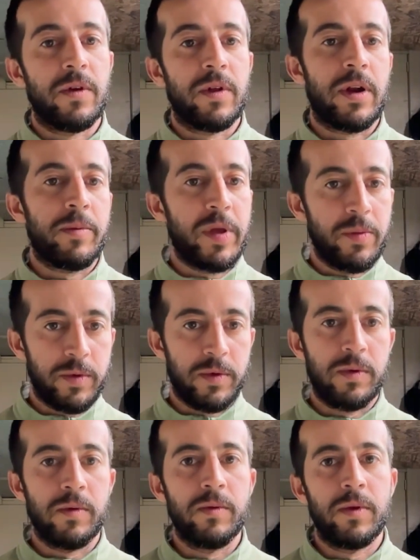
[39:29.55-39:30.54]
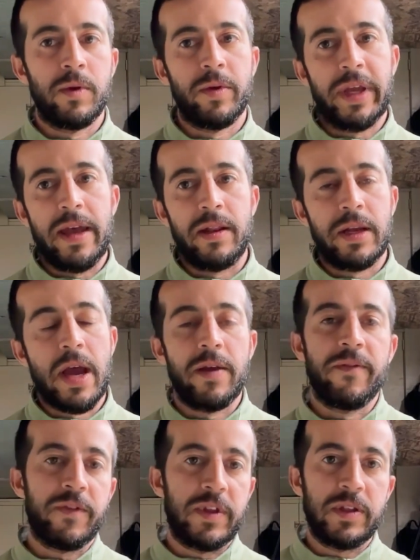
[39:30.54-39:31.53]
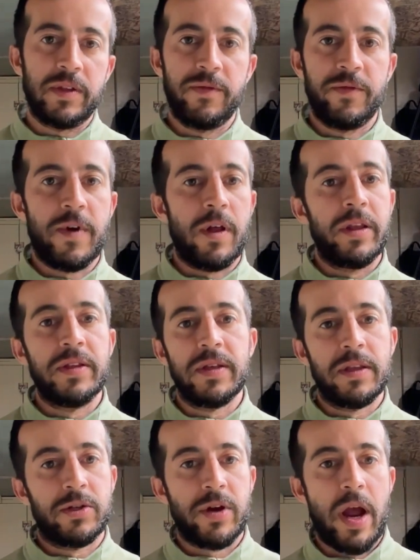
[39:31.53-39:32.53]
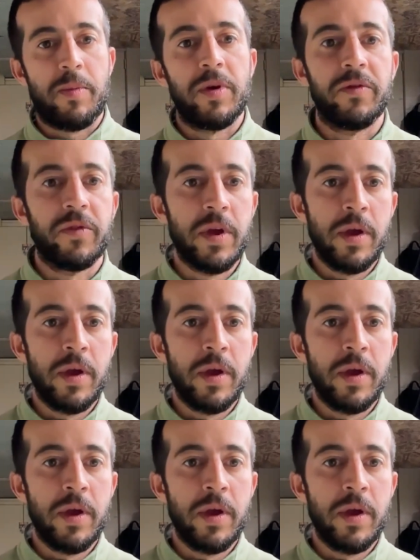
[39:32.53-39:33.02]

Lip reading: A lot of people, again, kind of fall into the trap of,